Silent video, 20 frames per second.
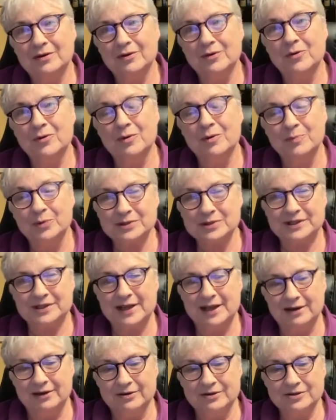who are
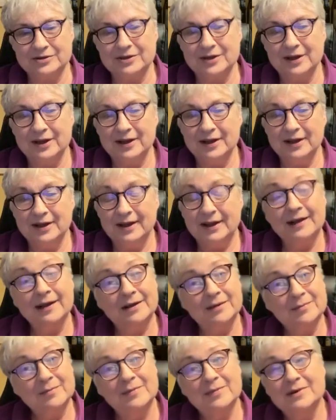booksellers,
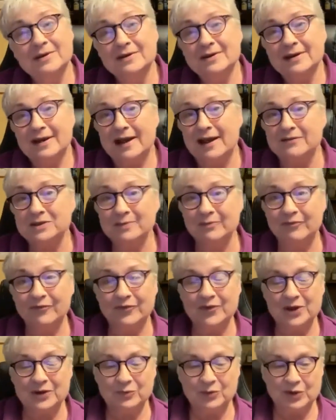and have some
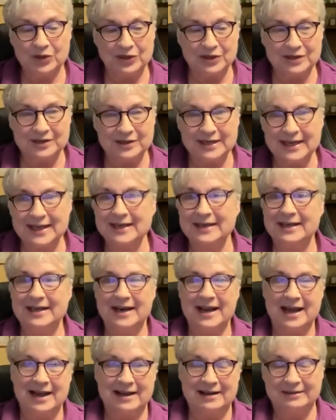fun with Dean
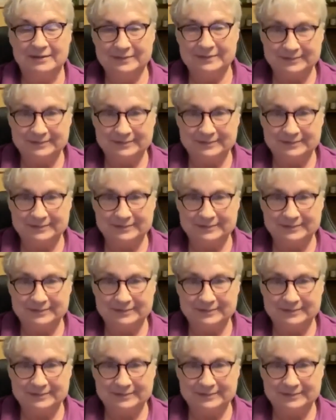and I.